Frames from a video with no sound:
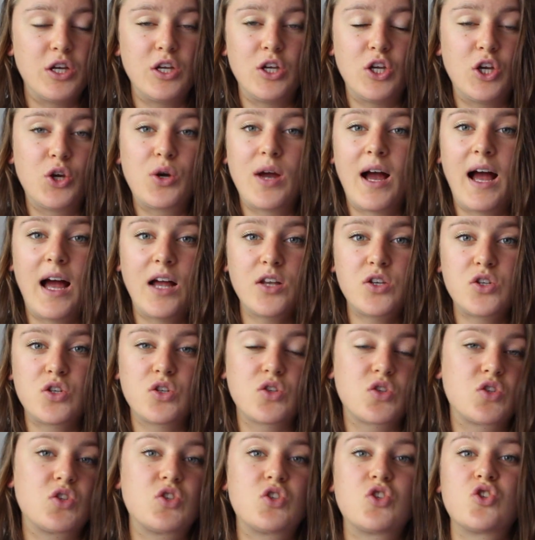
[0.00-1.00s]
you can't
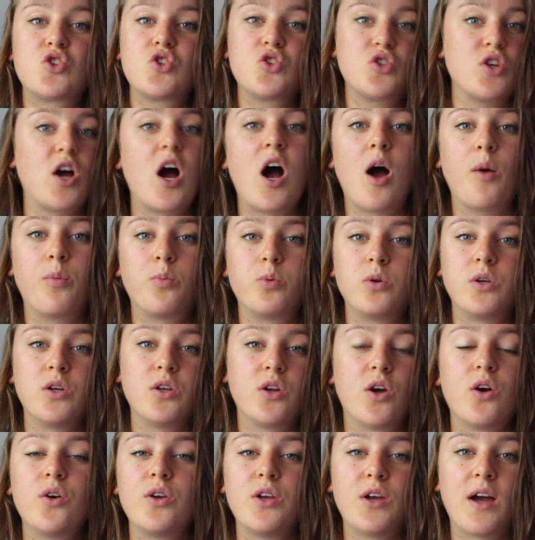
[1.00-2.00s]
just stop, you
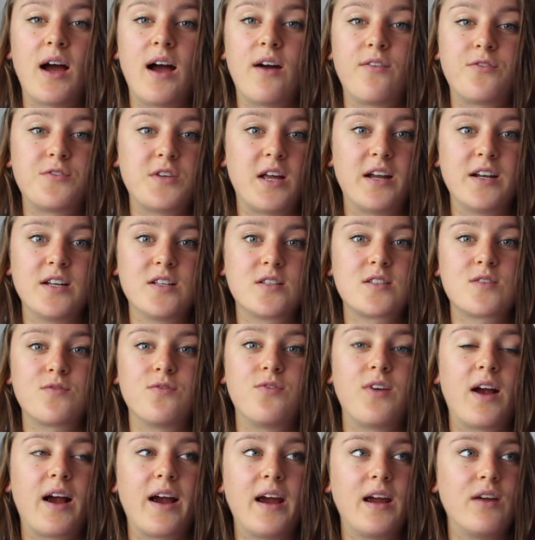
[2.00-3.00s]
know, you have to, and it's
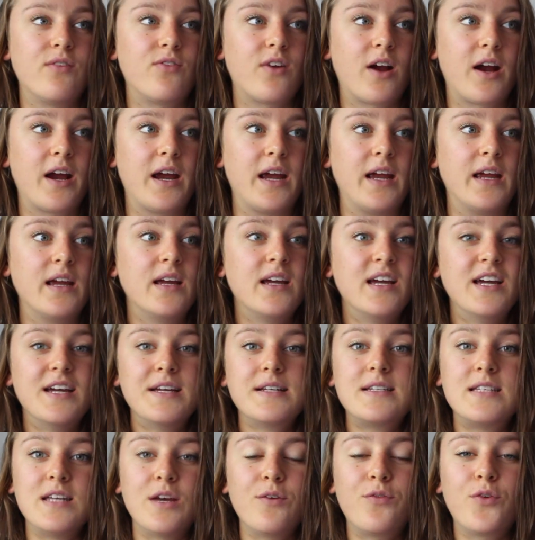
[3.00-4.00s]
very
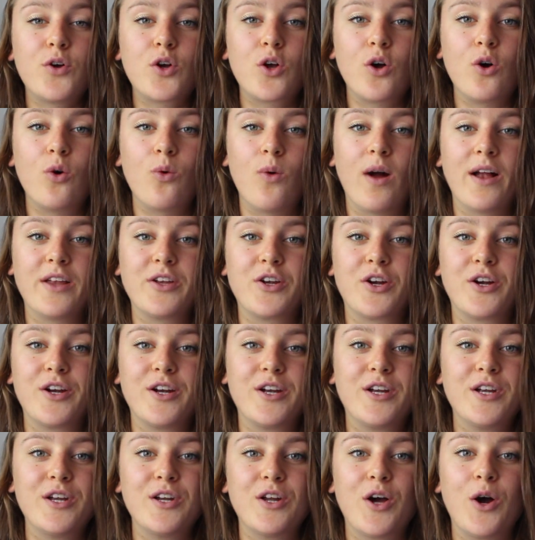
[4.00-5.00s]
difficult when you're,
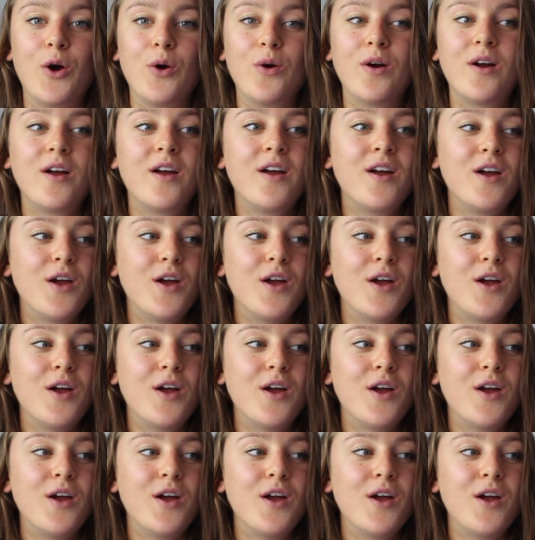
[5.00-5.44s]
you know,